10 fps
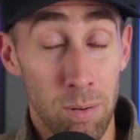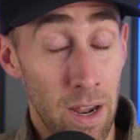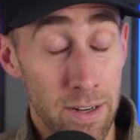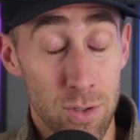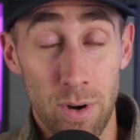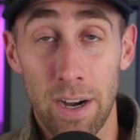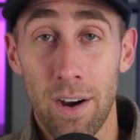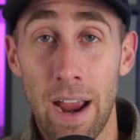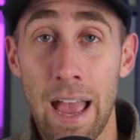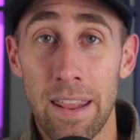Palani's
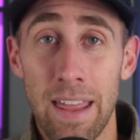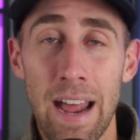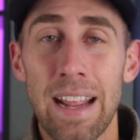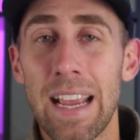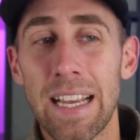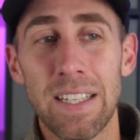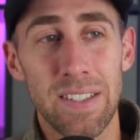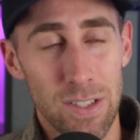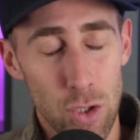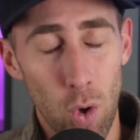trigger, and that
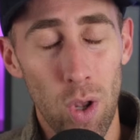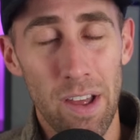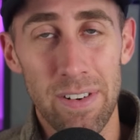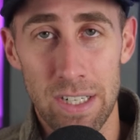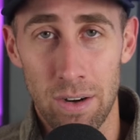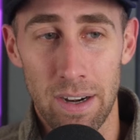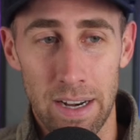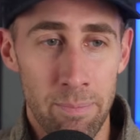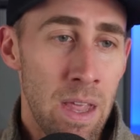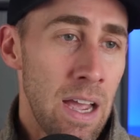is Soul of
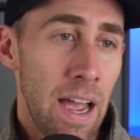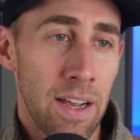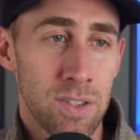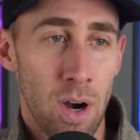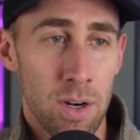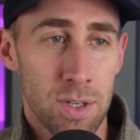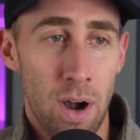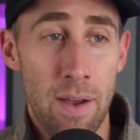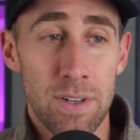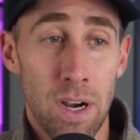Eternity. A star
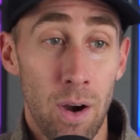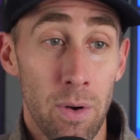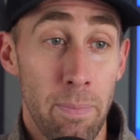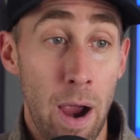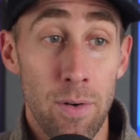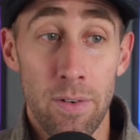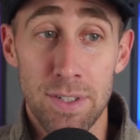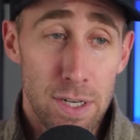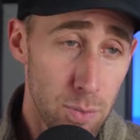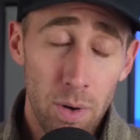star avatar with power
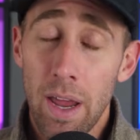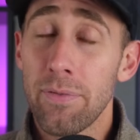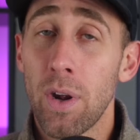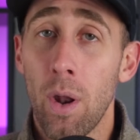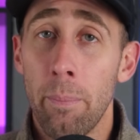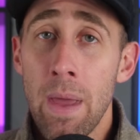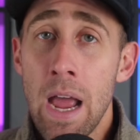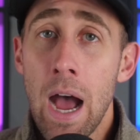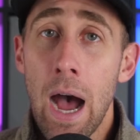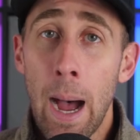numbers equal to life total.
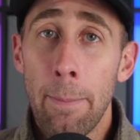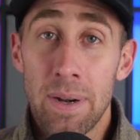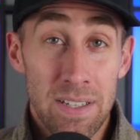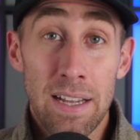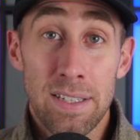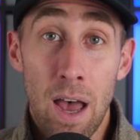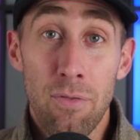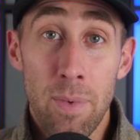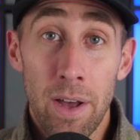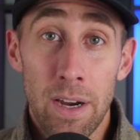Um, does that
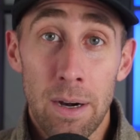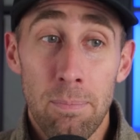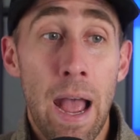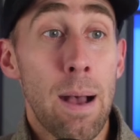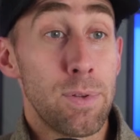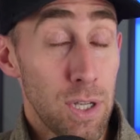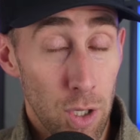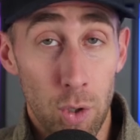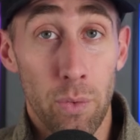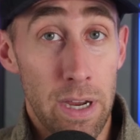sound familiar?
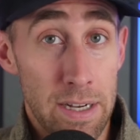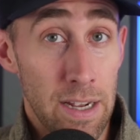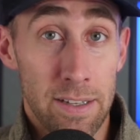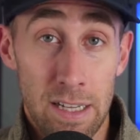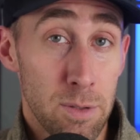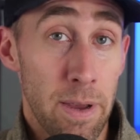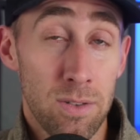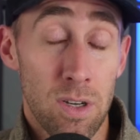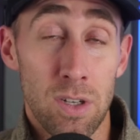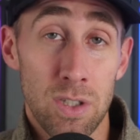Absolutely it does. That's
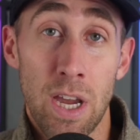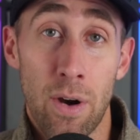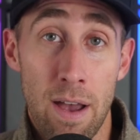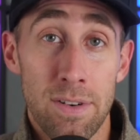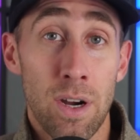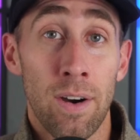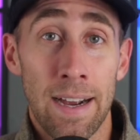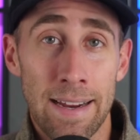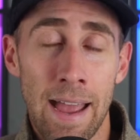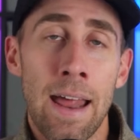basically just Serra Avatar
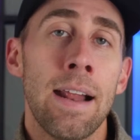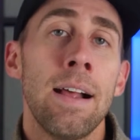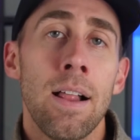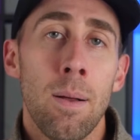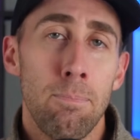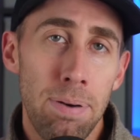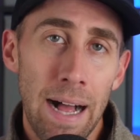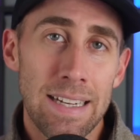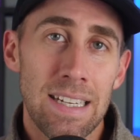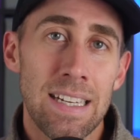again.
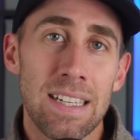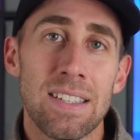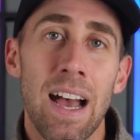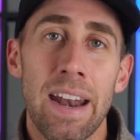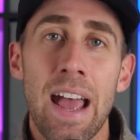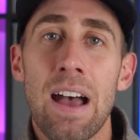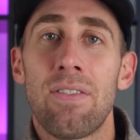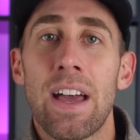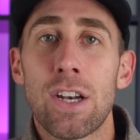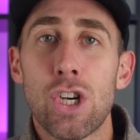But it does not
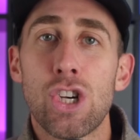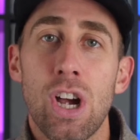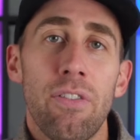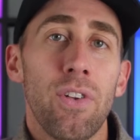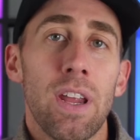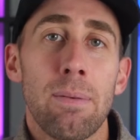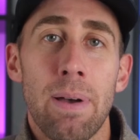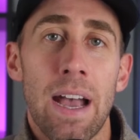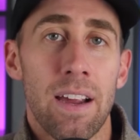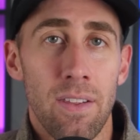have that shuffling
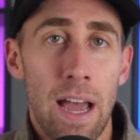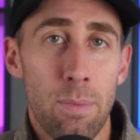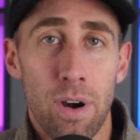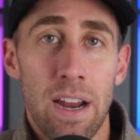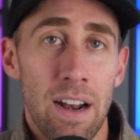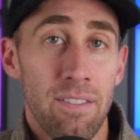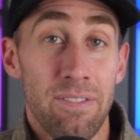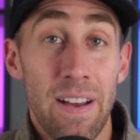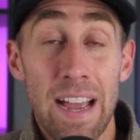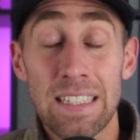back in the library, and in
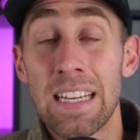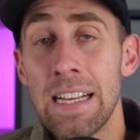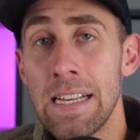fact,